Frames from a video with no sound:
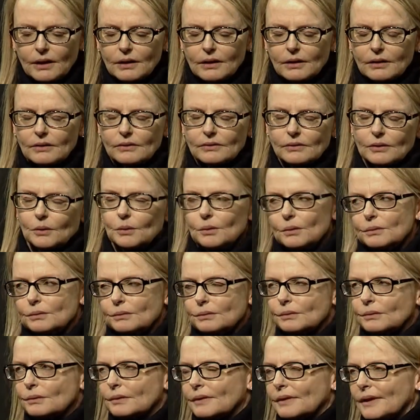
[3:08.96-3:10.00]

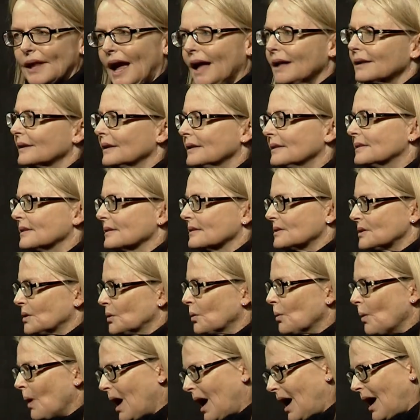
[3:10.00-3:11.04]
So that leads us to
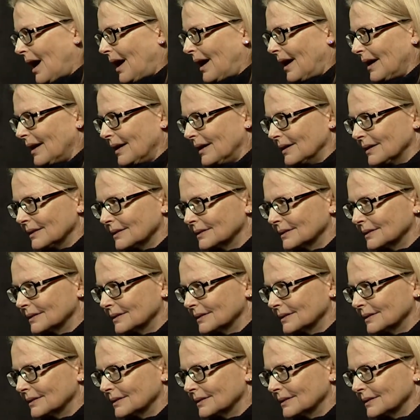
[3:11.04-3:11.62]
why